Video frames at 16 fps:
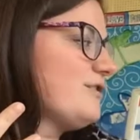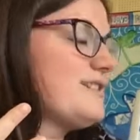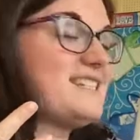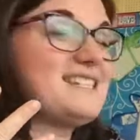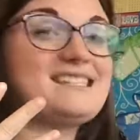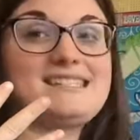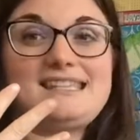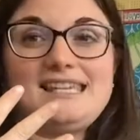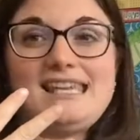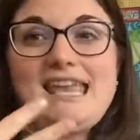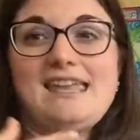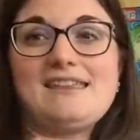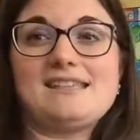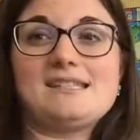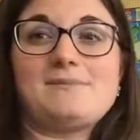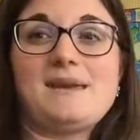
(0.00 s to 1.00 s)
or is it
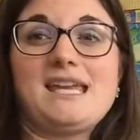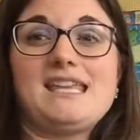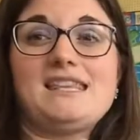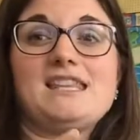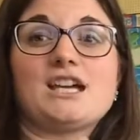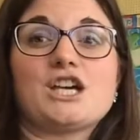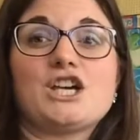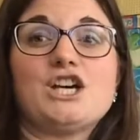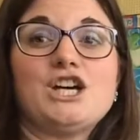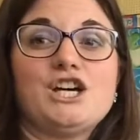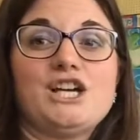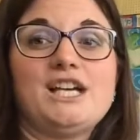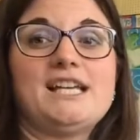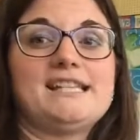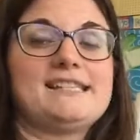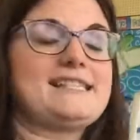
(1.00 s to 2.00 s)
CK that's making the K
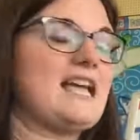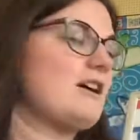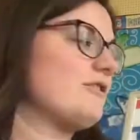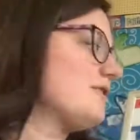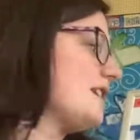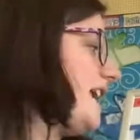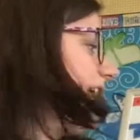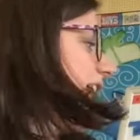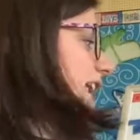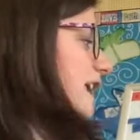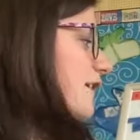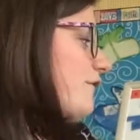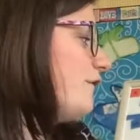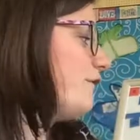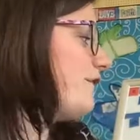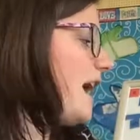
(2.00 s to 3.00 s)
sound?
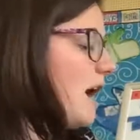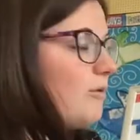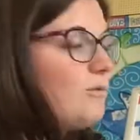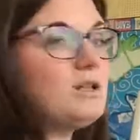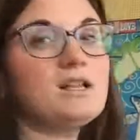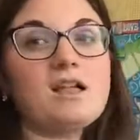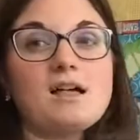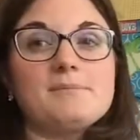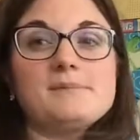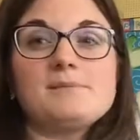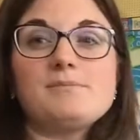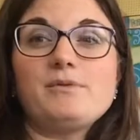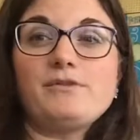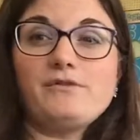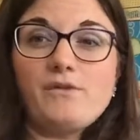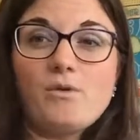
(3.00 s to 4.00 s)
If a vowel comes
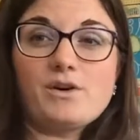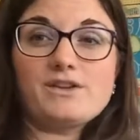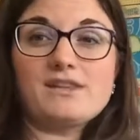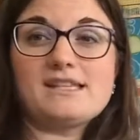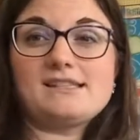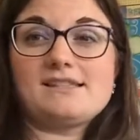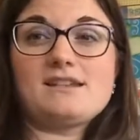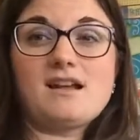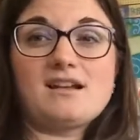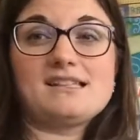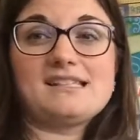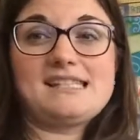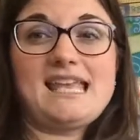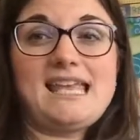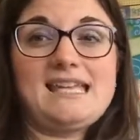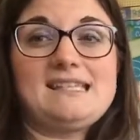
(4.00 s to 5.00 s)
before that's not
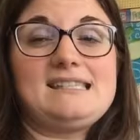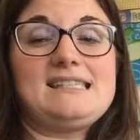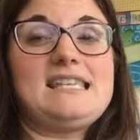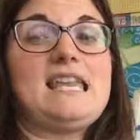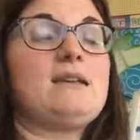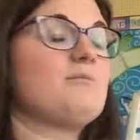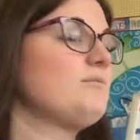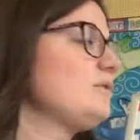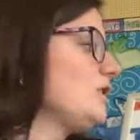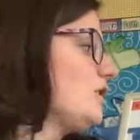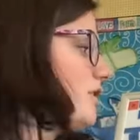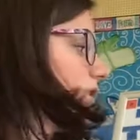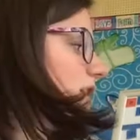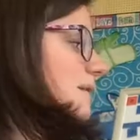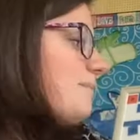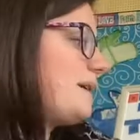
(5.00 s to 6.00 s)
saying its name, you're
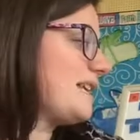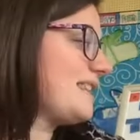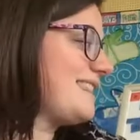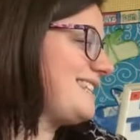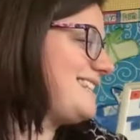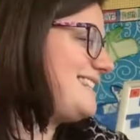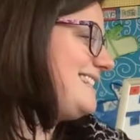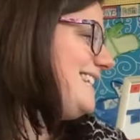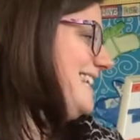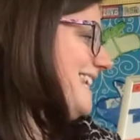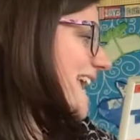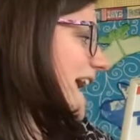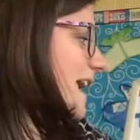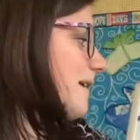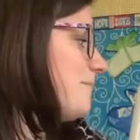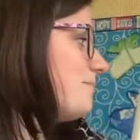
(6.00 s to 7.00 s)
going to pick the
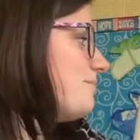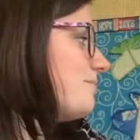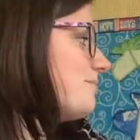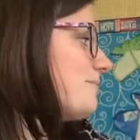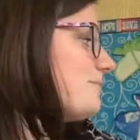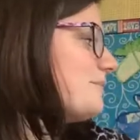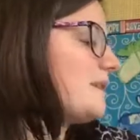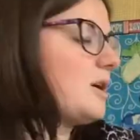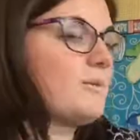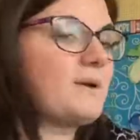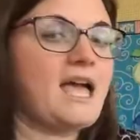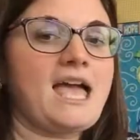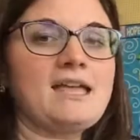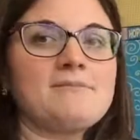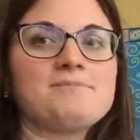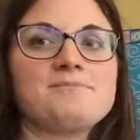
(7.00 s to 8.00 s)
CK.
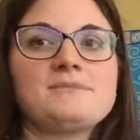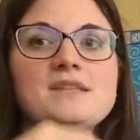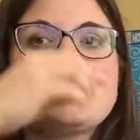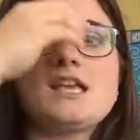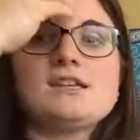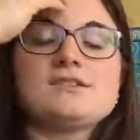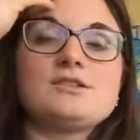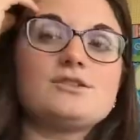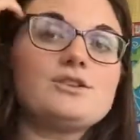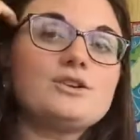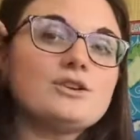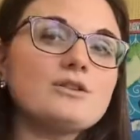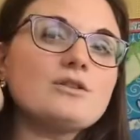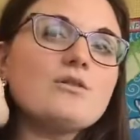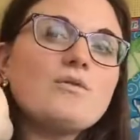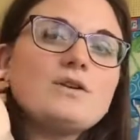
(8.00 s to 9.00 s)
Okay? So
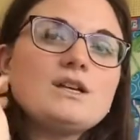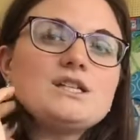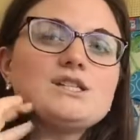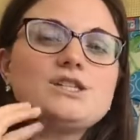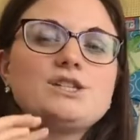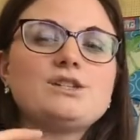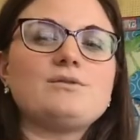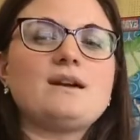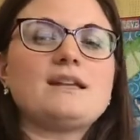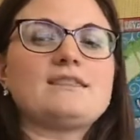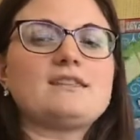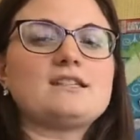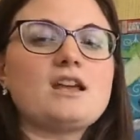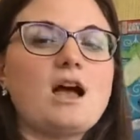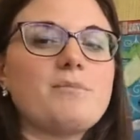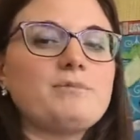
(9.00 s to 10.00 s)
you're going to, at the
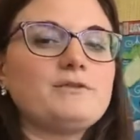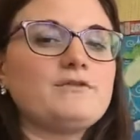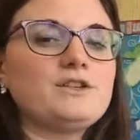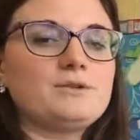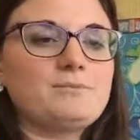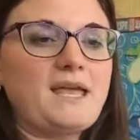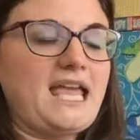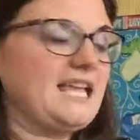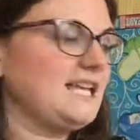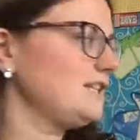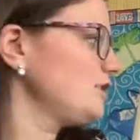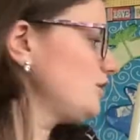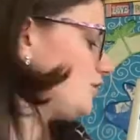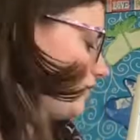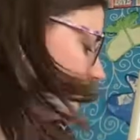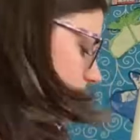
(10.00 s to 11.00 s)
top of your
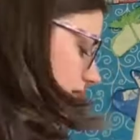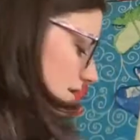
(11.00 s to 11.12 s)
page,